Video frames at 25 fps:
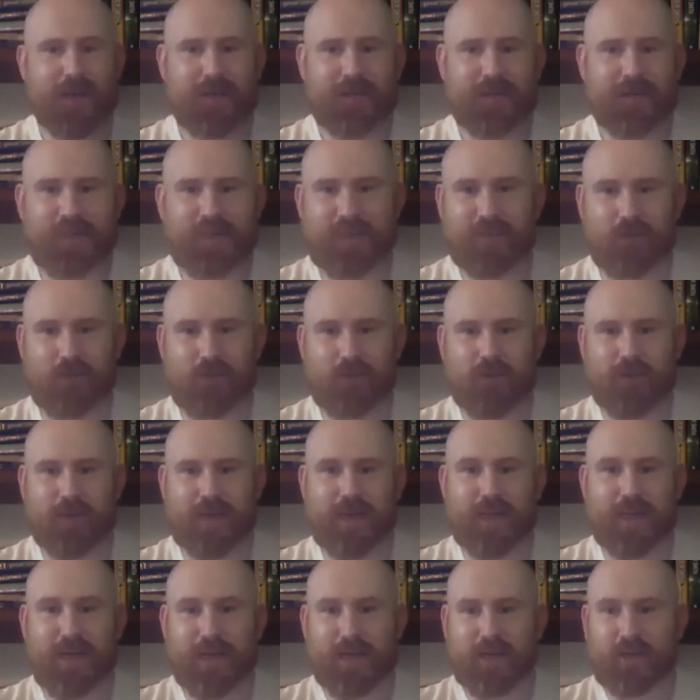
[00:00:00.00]
These are
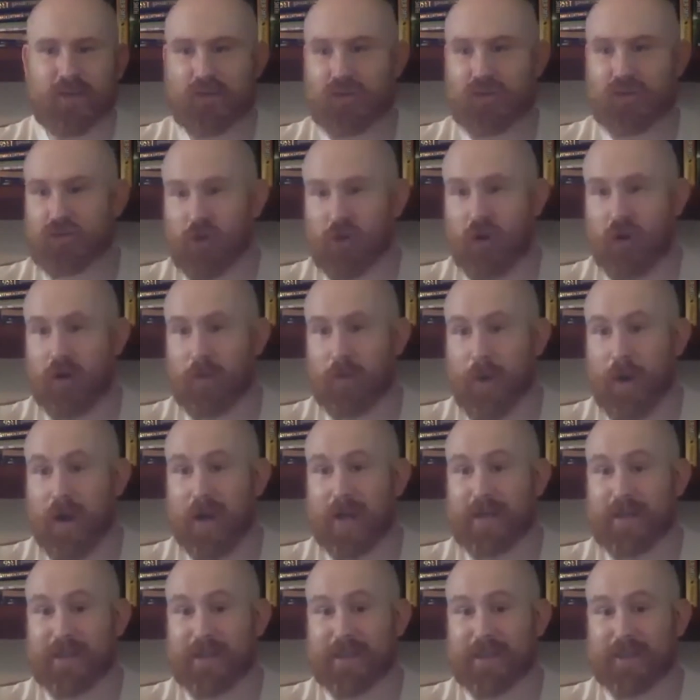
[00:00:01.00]
already
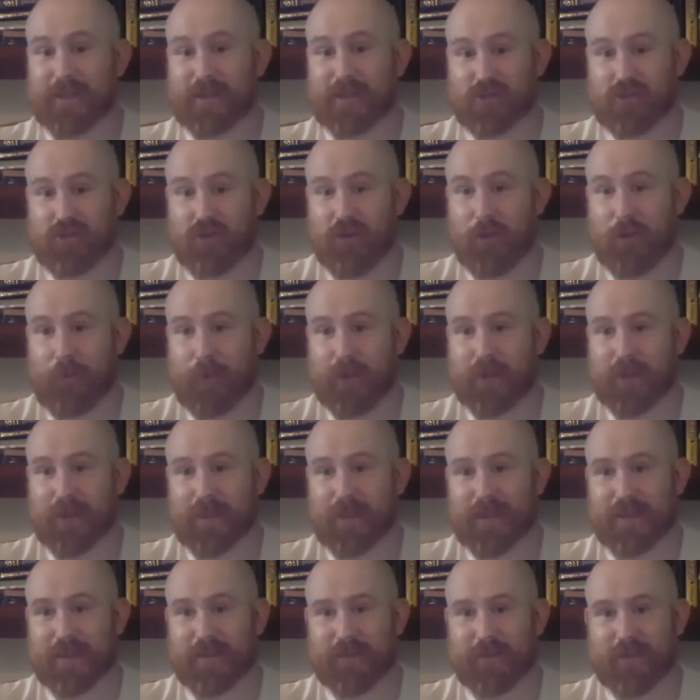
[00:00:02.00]
strong-minded and strong-bodied
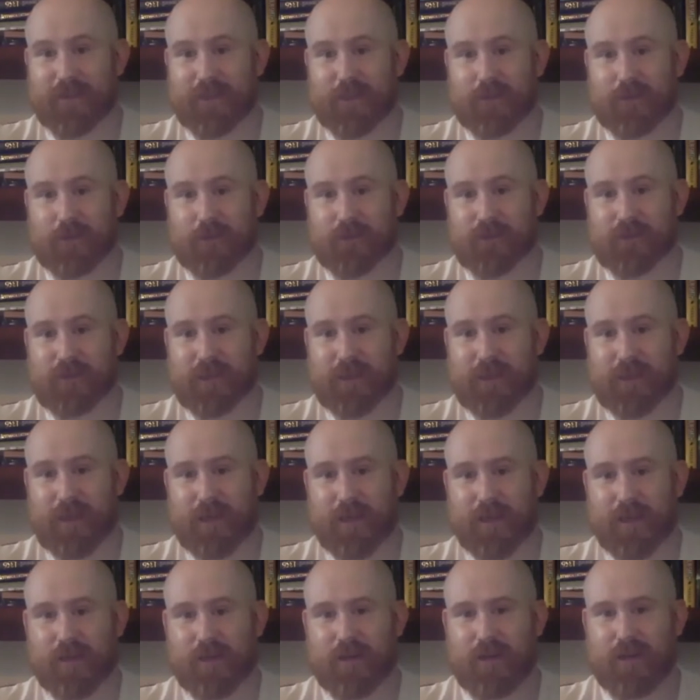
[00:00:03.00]
individuals
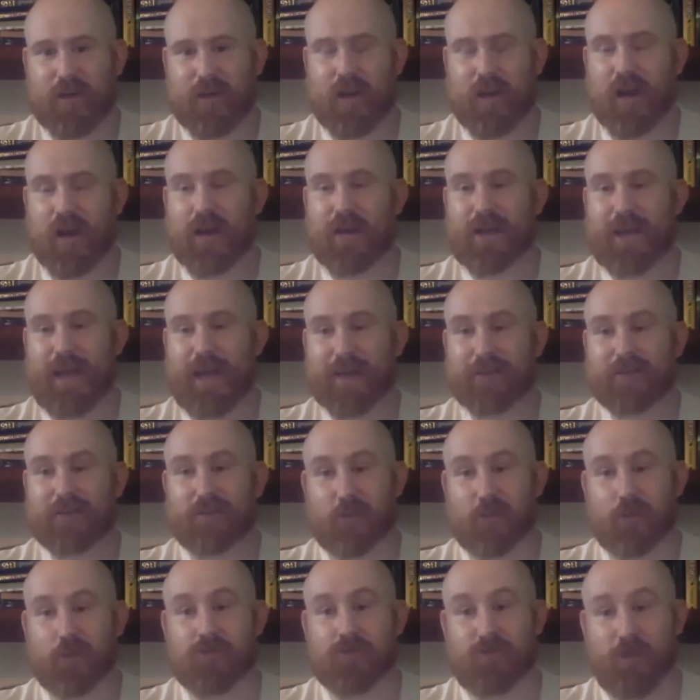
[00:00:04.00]
learning how to
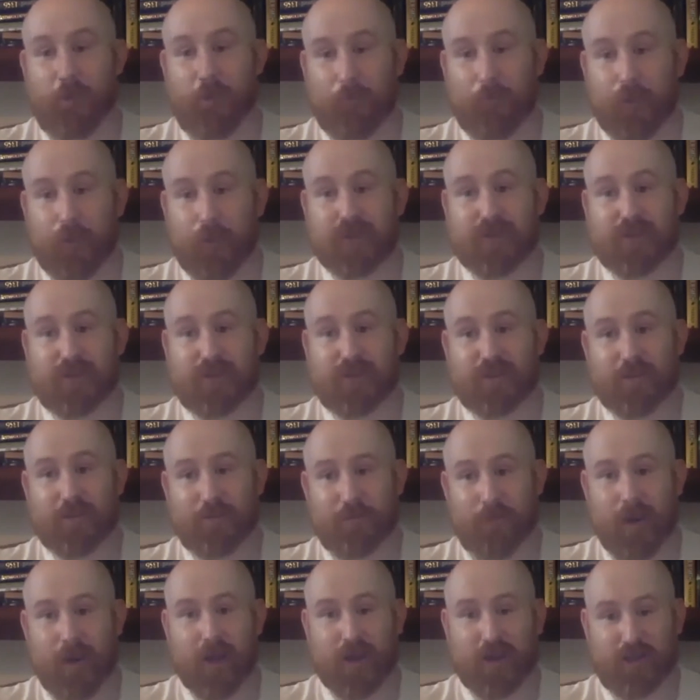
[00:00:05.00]
do a robust
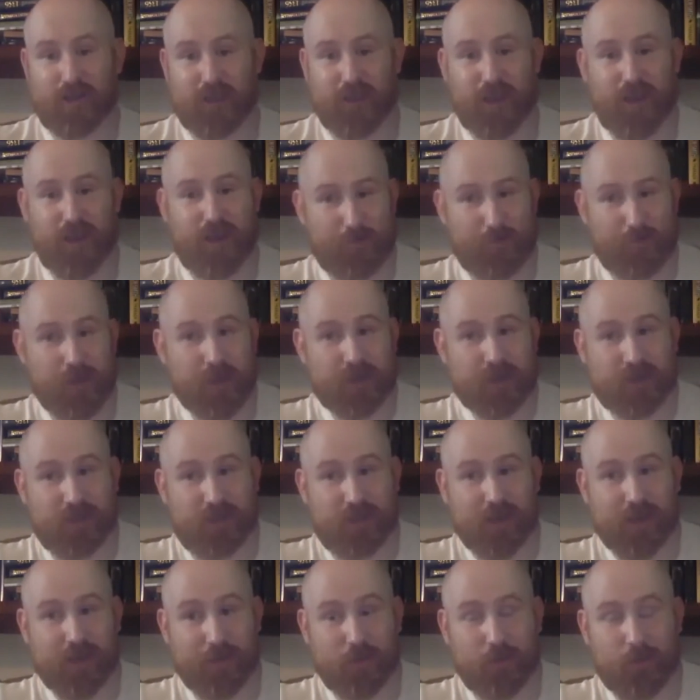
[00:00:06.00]
martial art, a martial
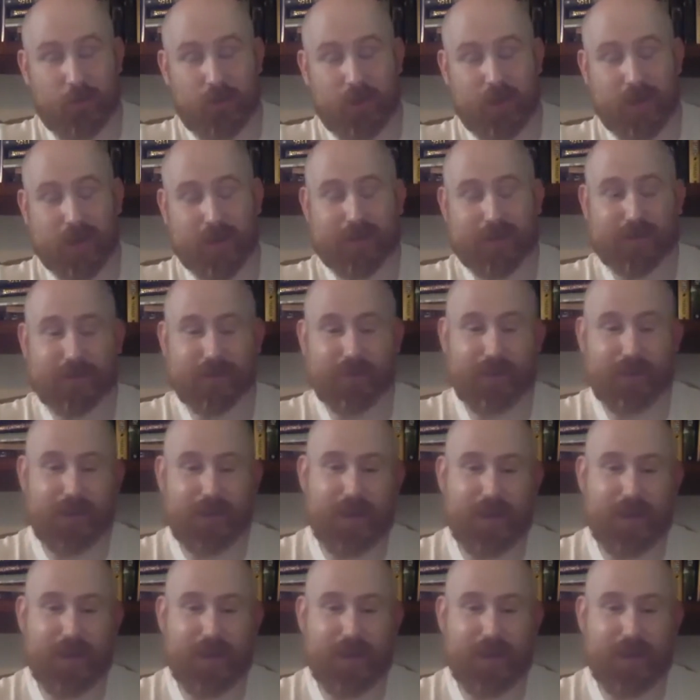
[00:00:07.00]
art that works.